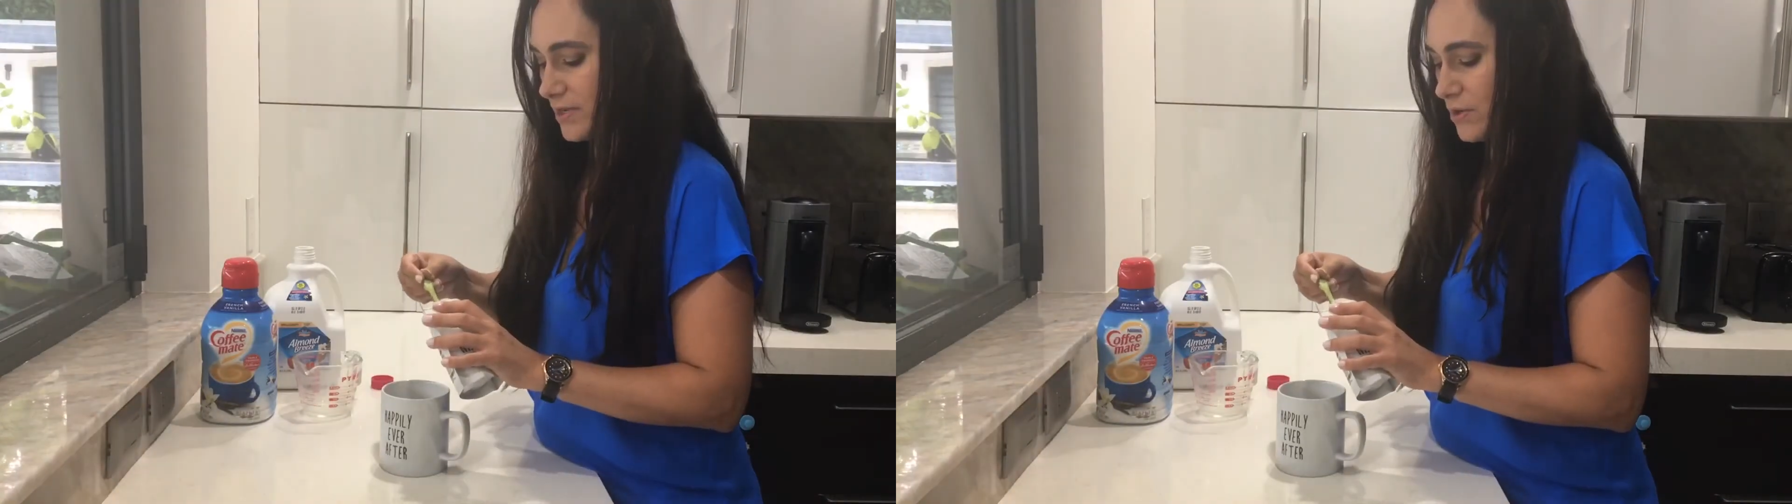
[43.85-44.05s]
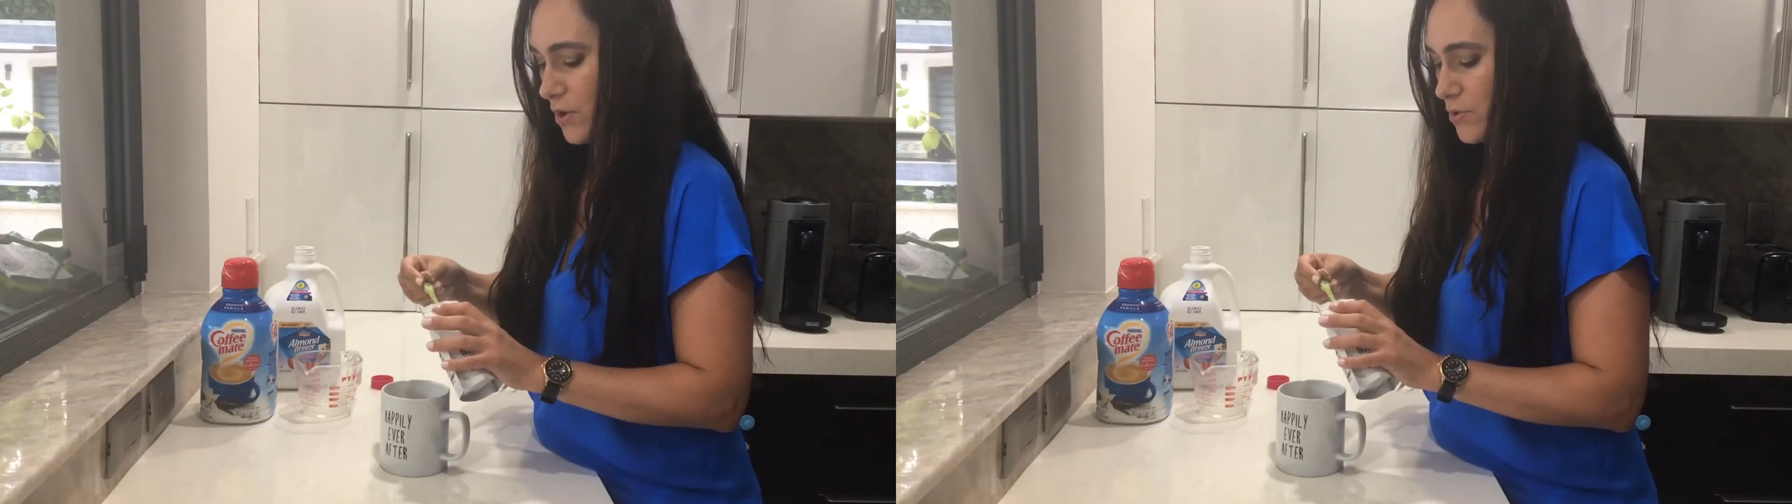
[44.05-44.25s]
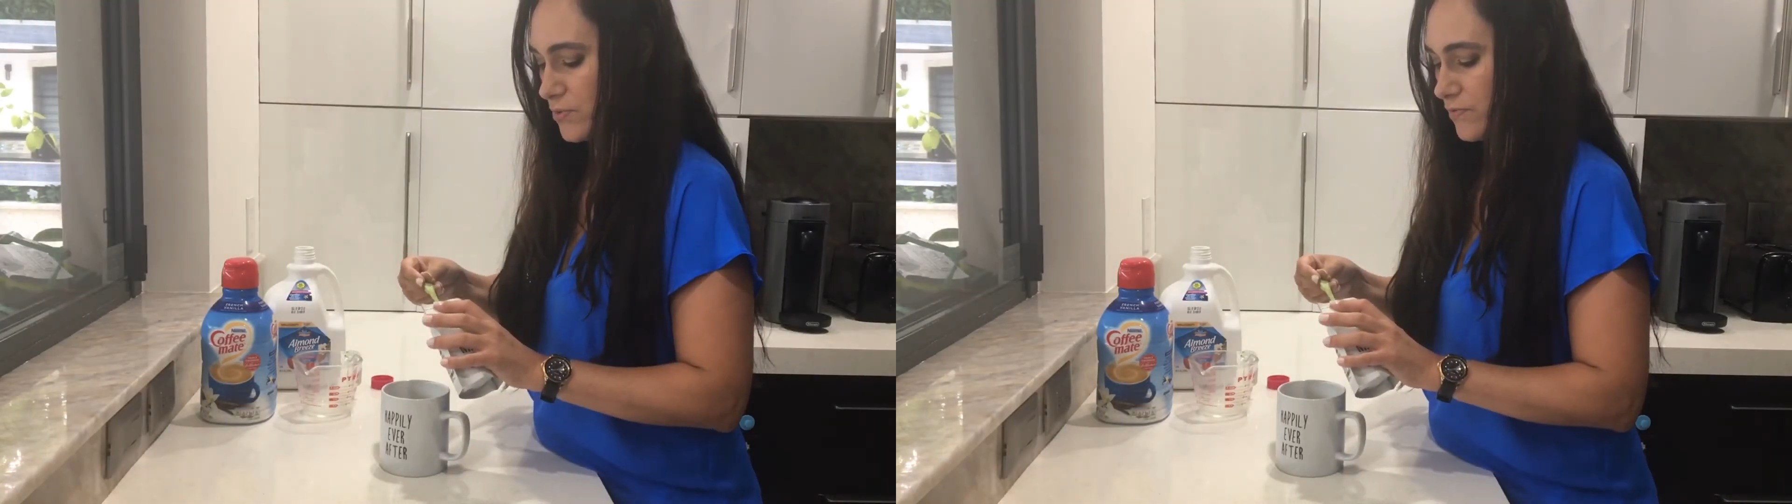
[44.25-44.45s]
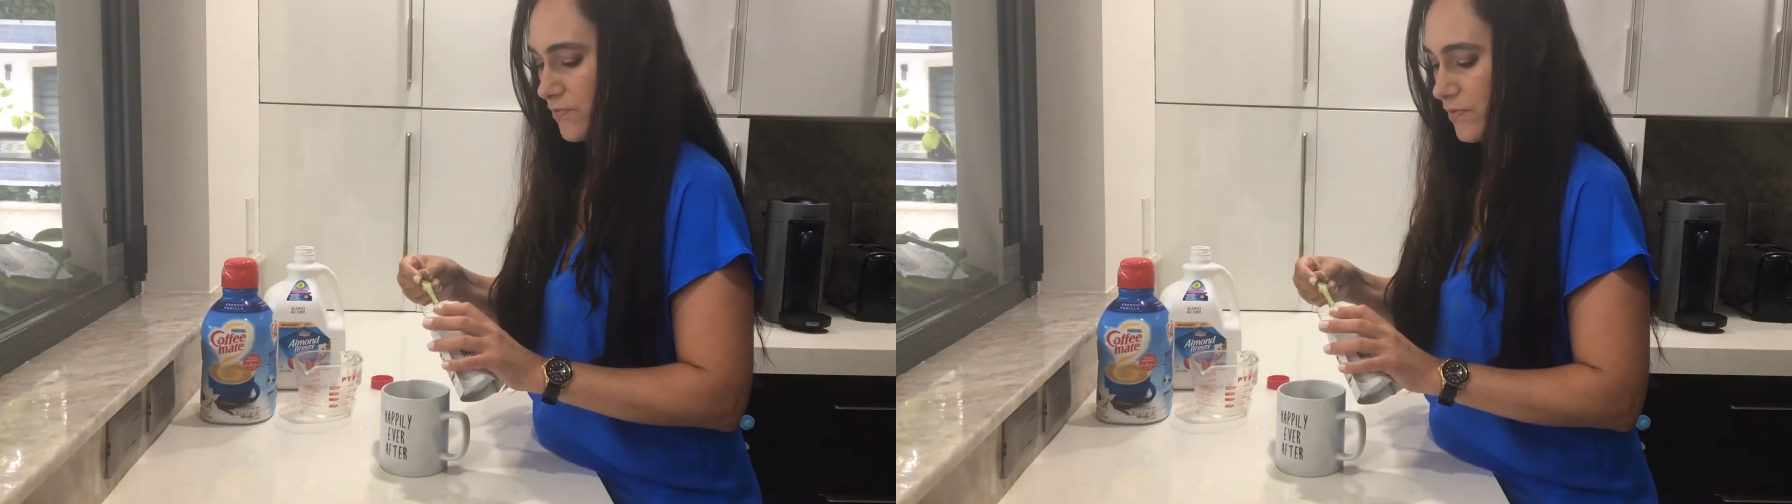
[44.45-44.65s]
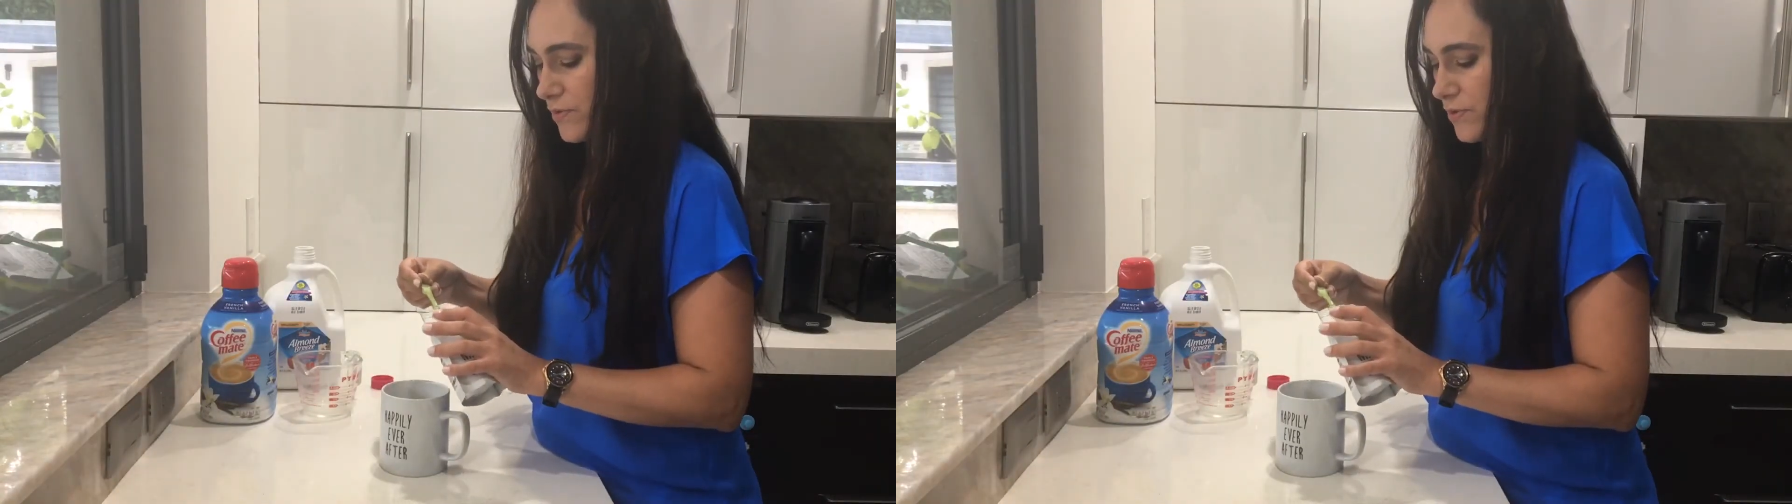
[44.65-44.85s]
known
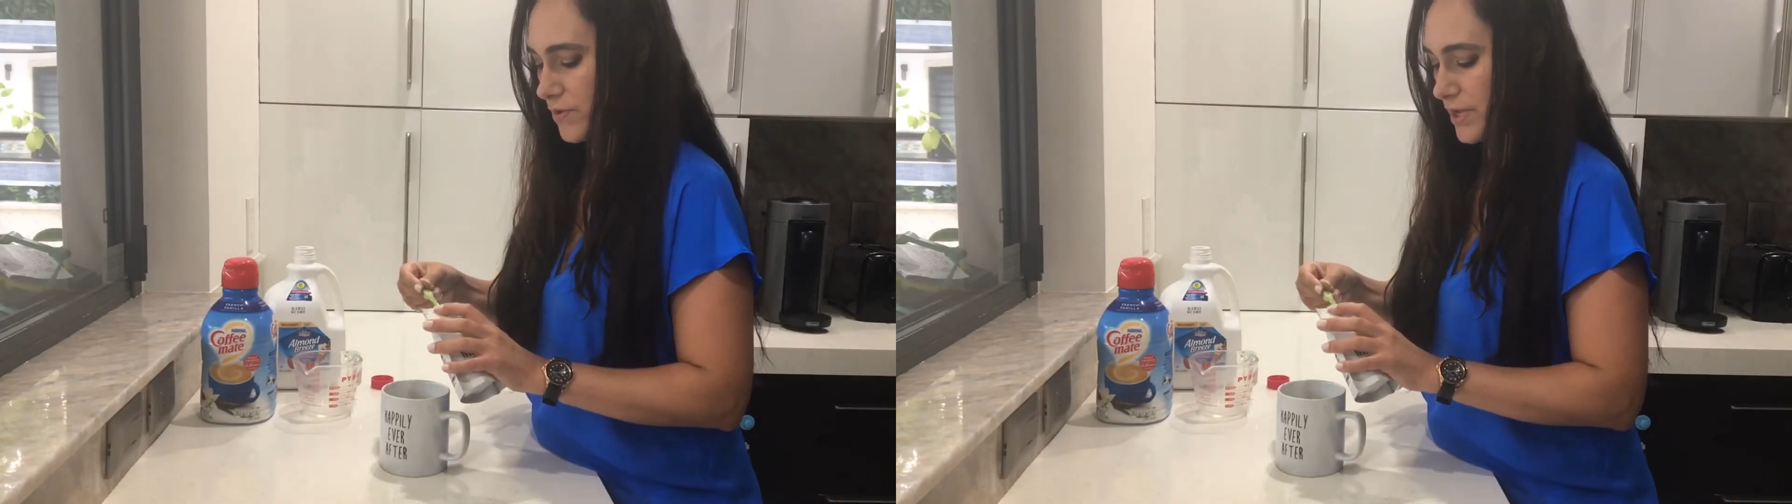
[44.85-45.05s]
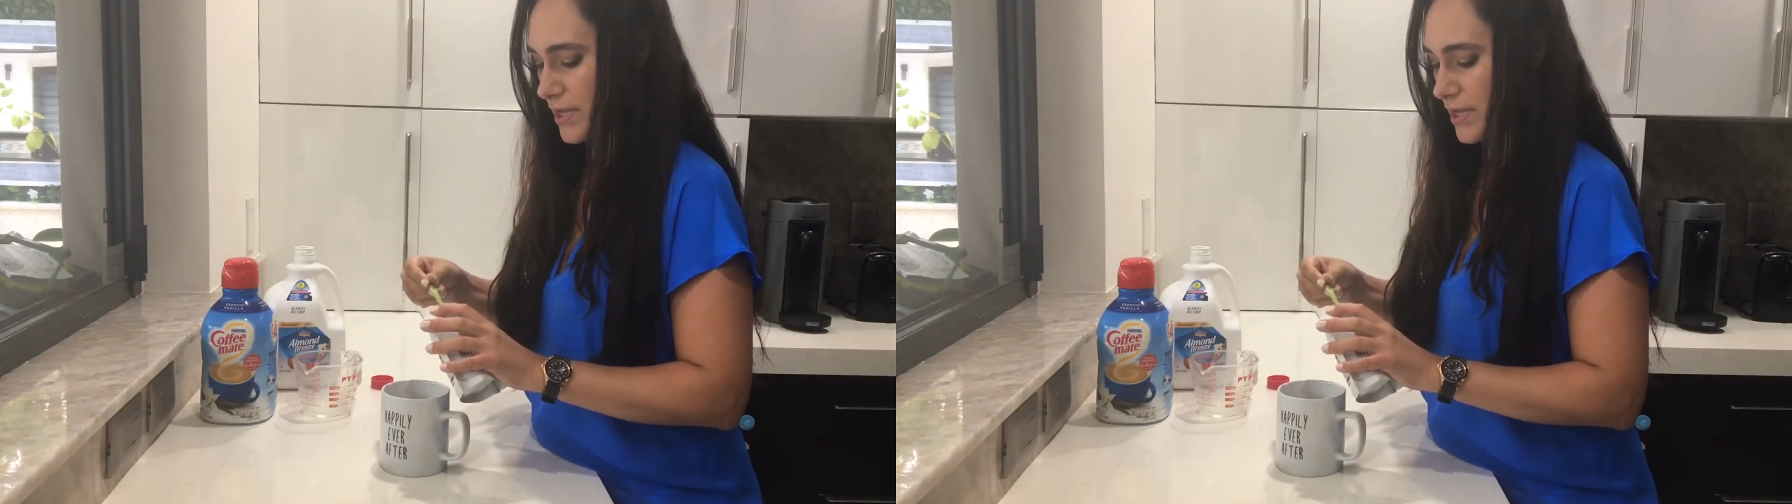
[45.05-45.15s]
for